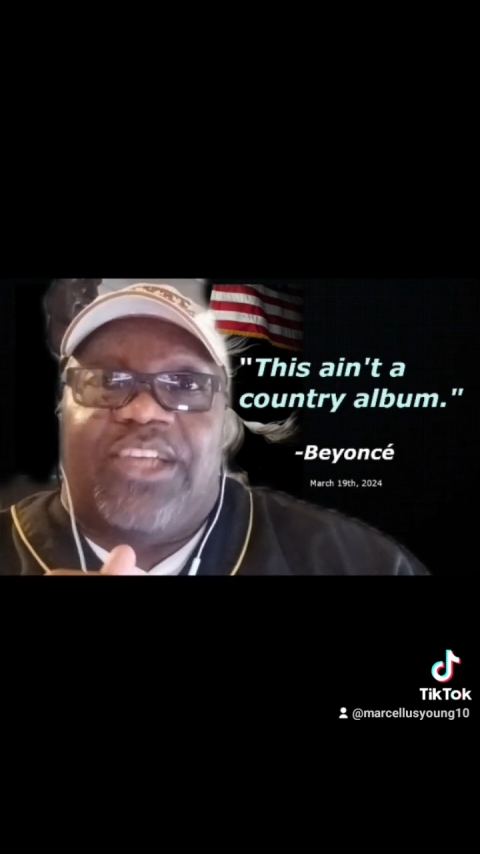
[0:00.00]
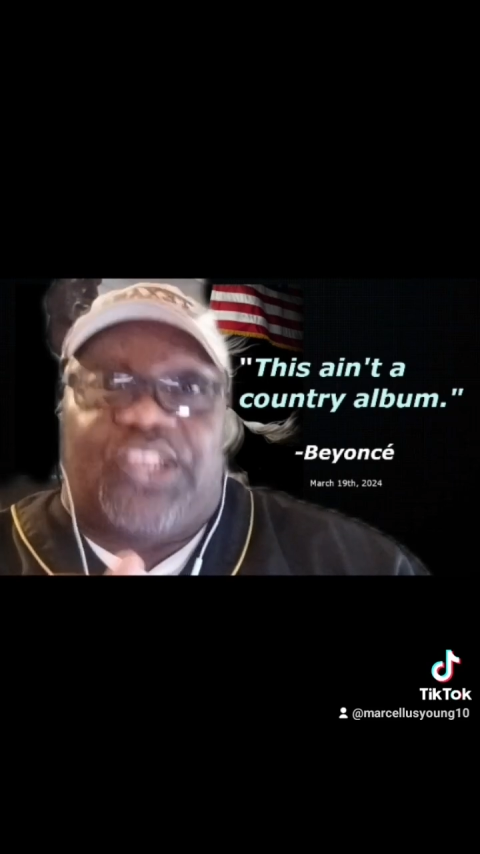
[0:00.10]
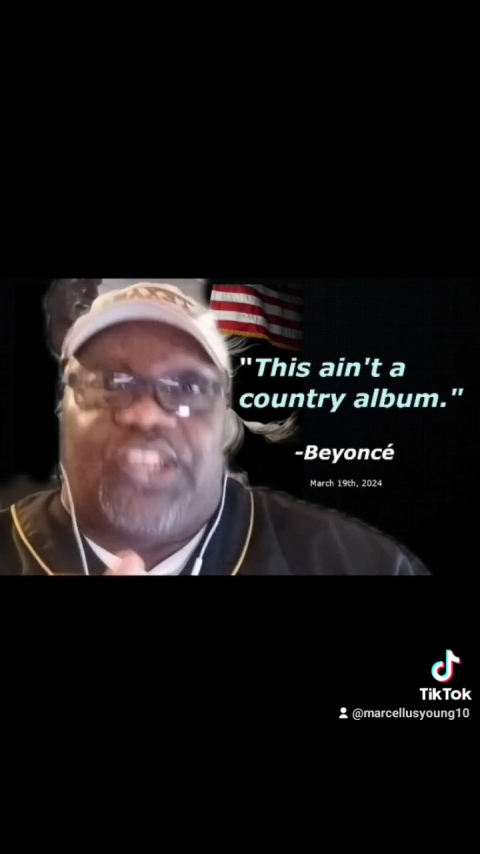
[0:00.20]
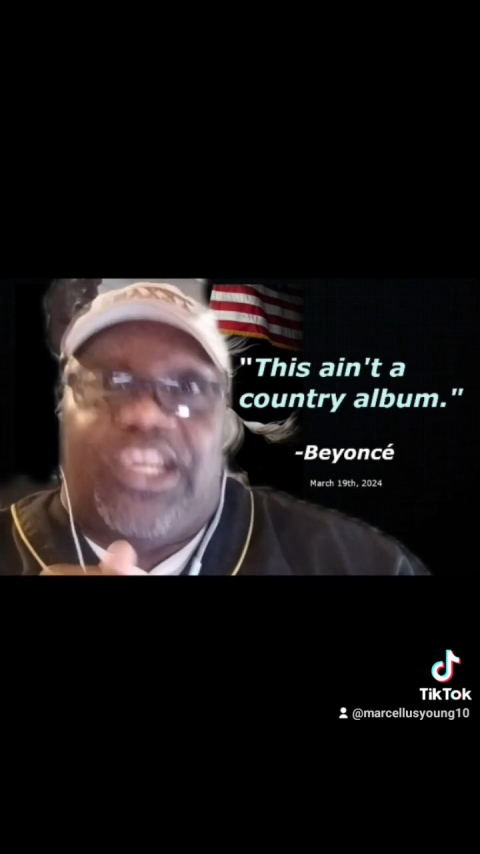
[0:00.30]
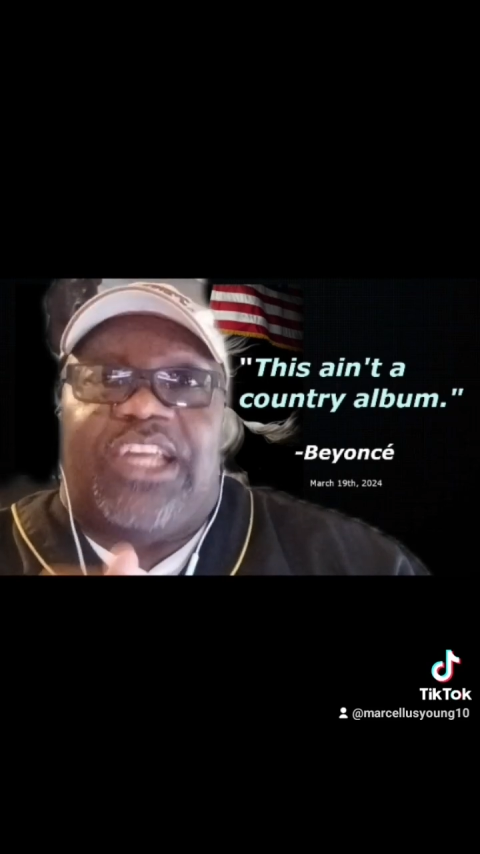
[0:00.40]

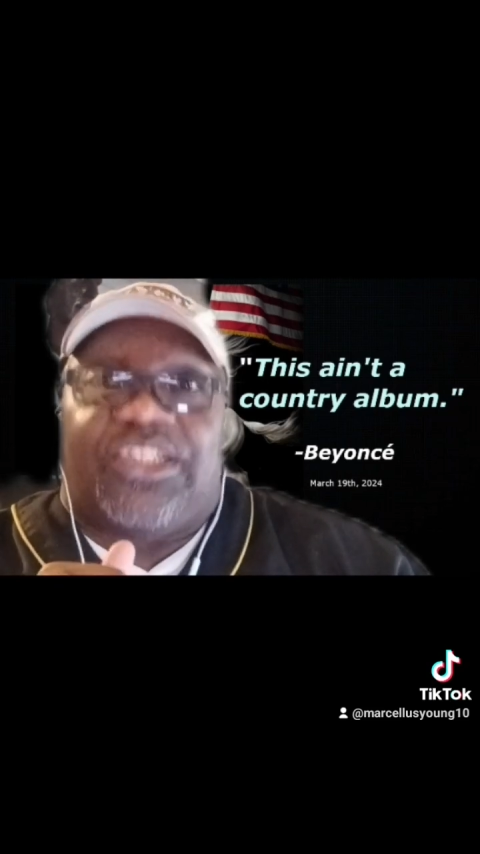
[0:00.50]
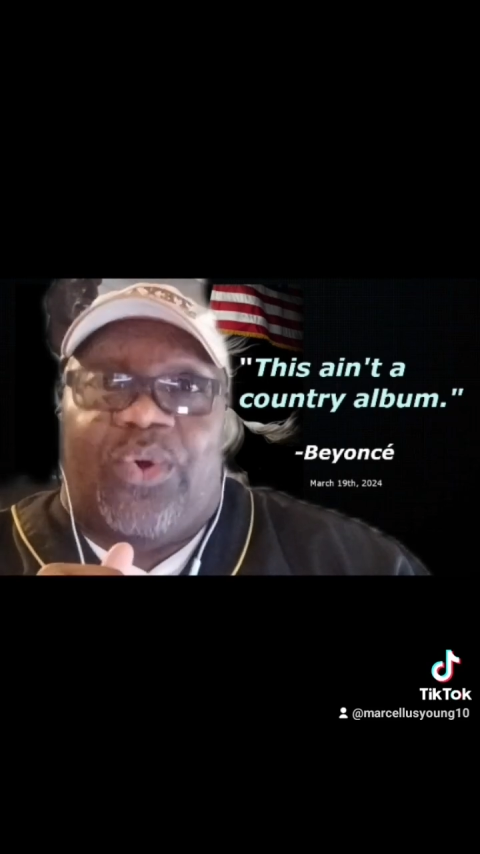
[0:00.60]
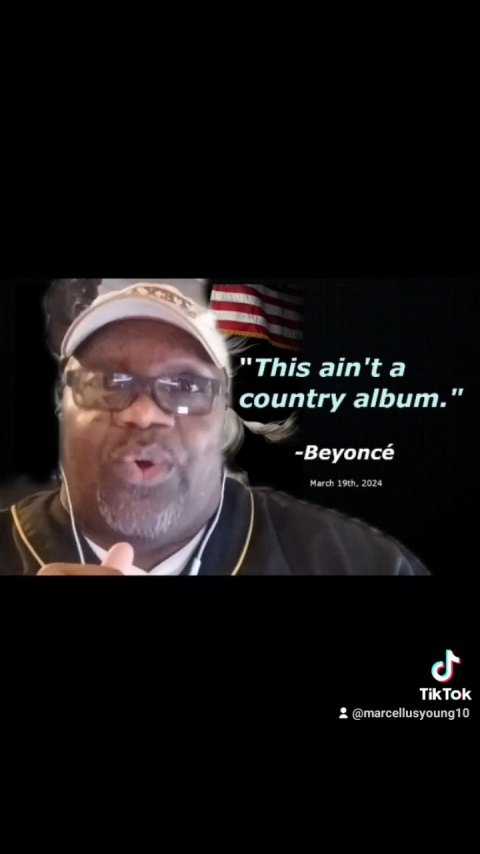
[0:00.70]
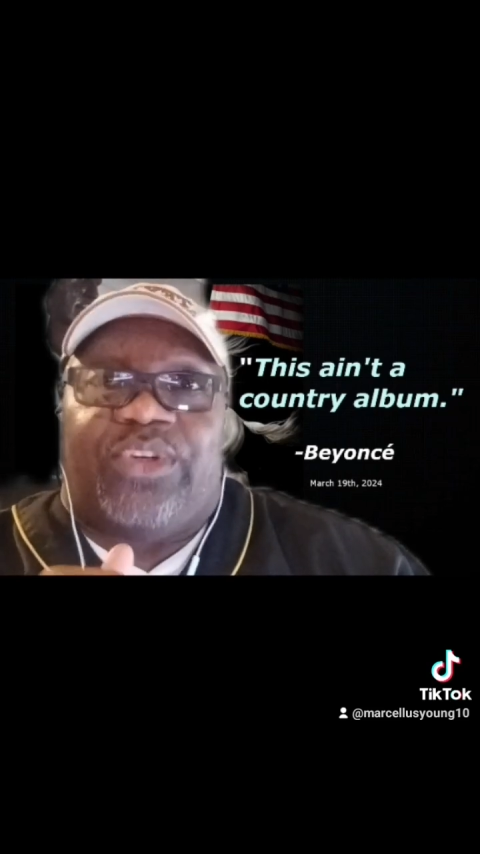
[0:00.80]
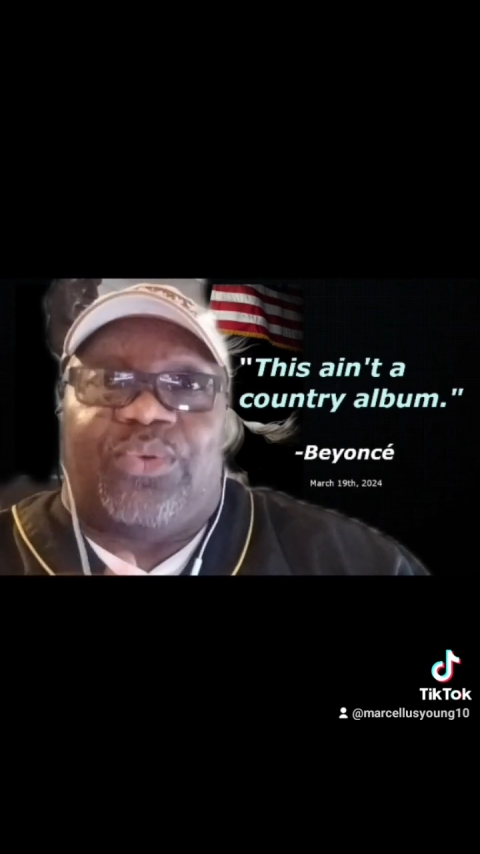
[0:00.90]
she is
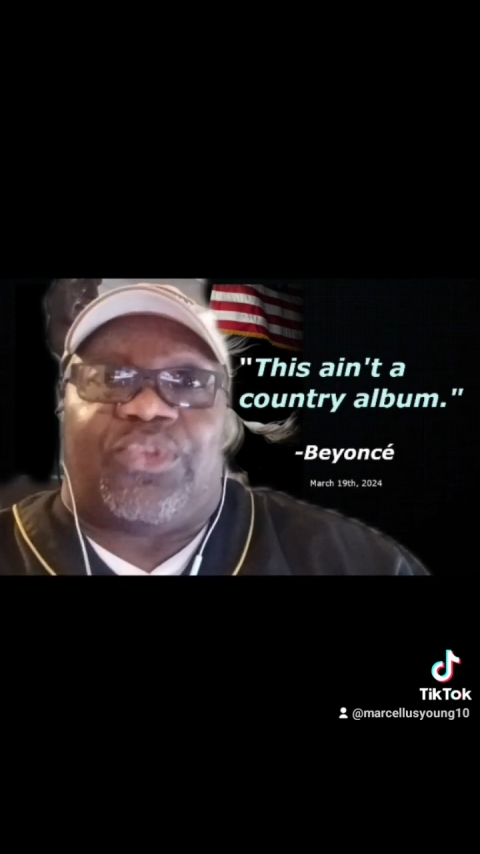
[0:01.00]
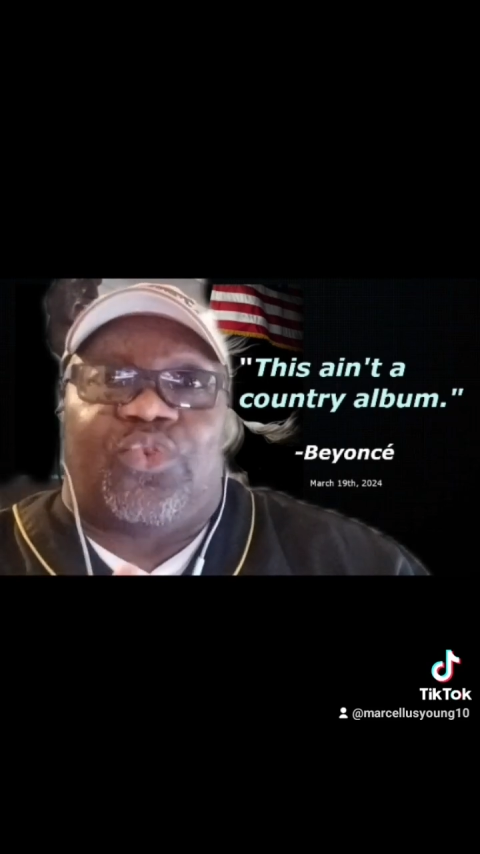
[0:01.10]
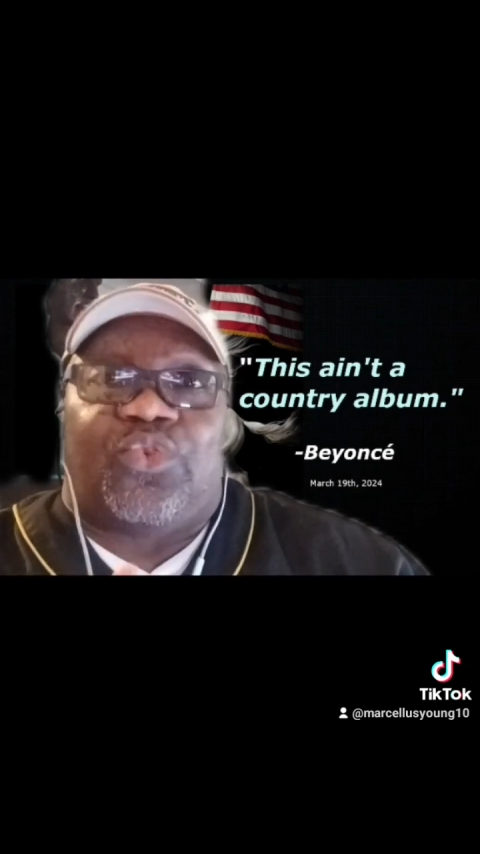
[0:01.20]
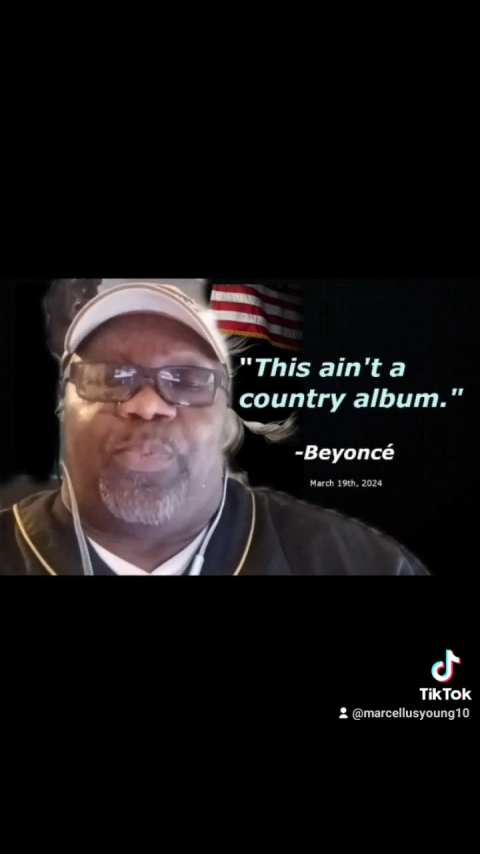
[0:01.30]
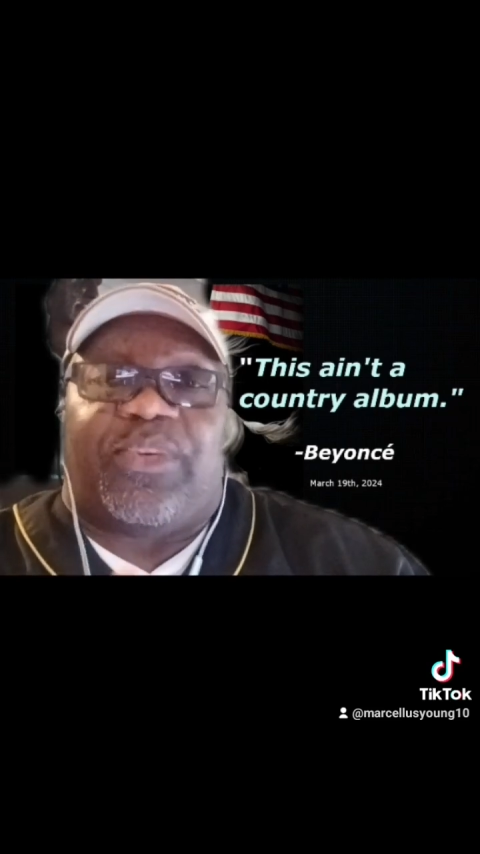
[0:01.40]
going to
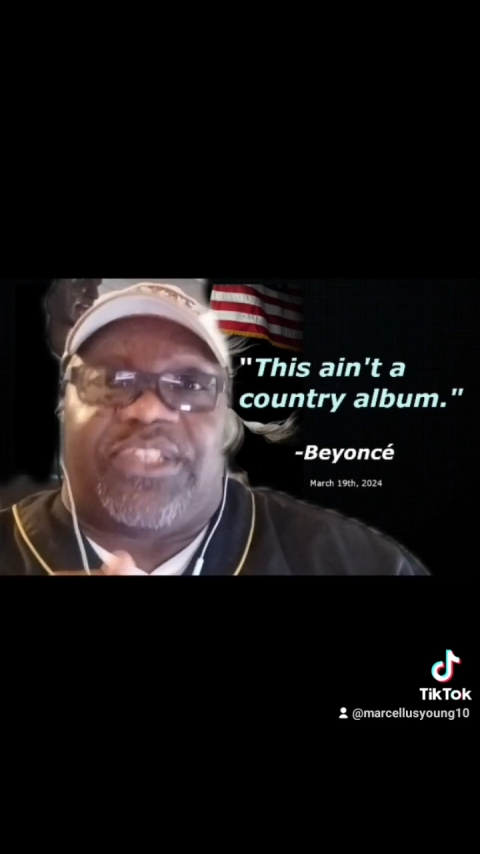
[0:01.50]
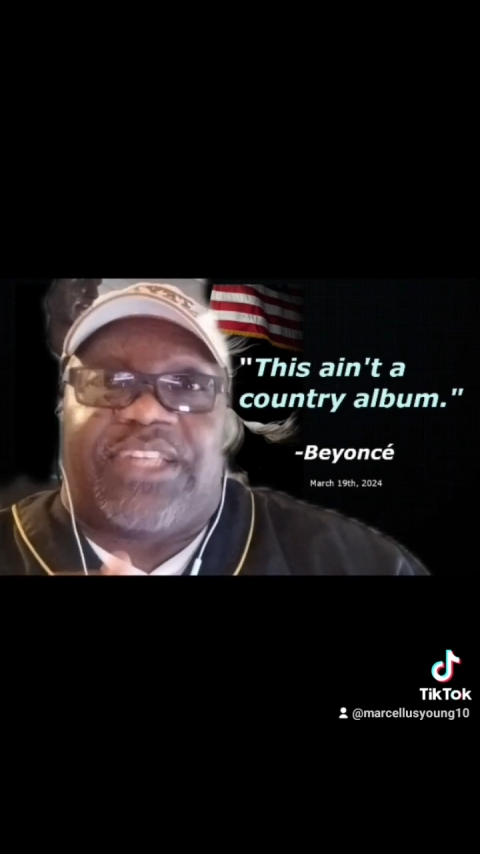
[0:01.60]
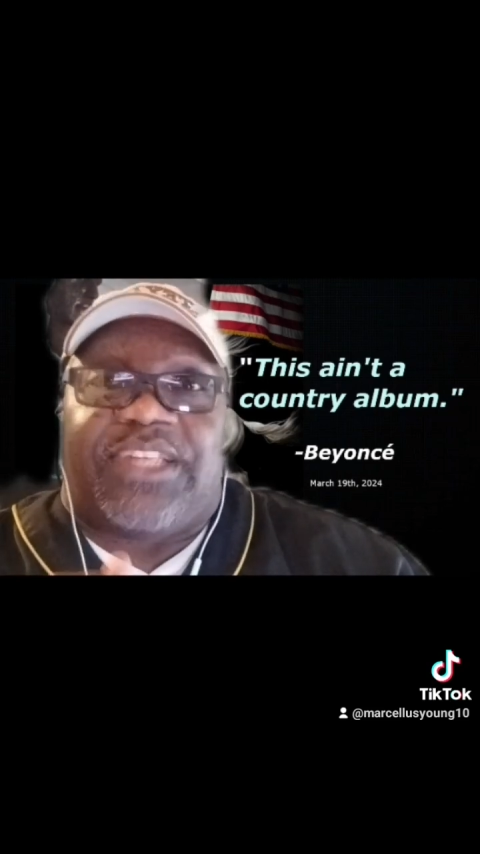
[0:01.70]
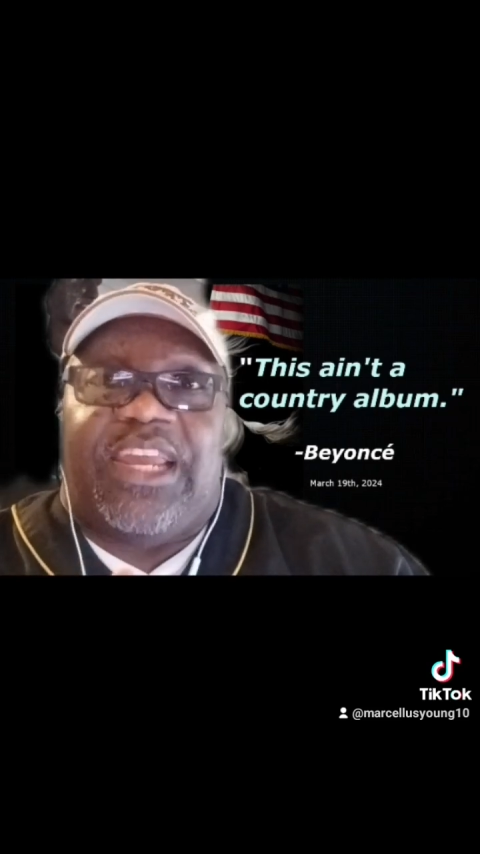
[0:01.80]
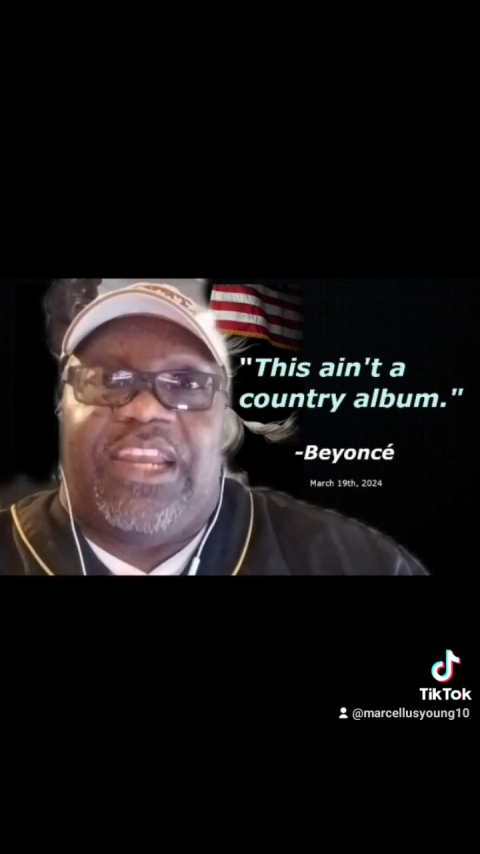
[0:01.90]

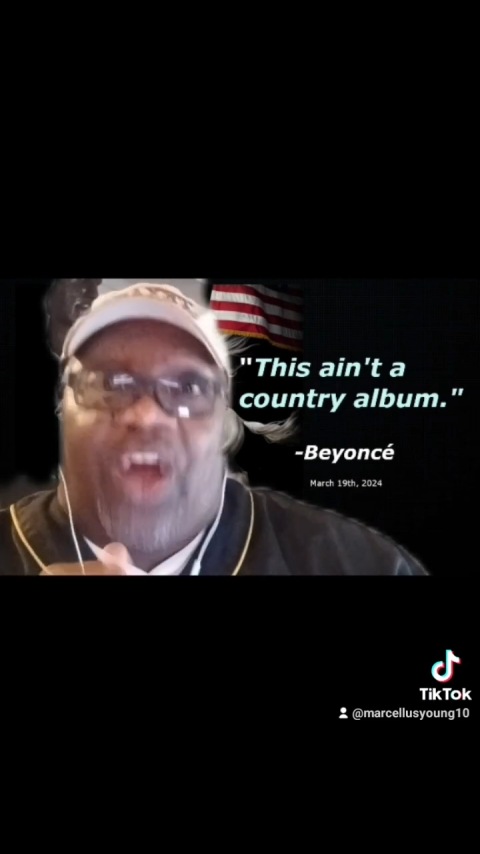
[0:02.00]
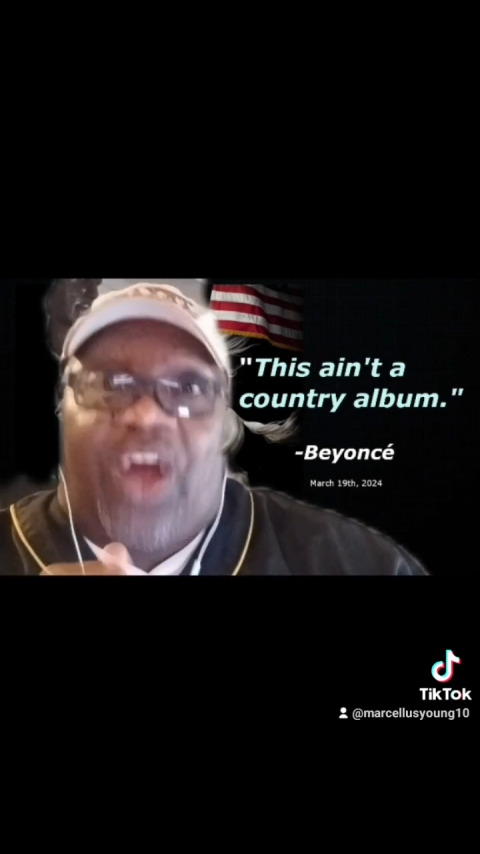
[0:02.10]
supersede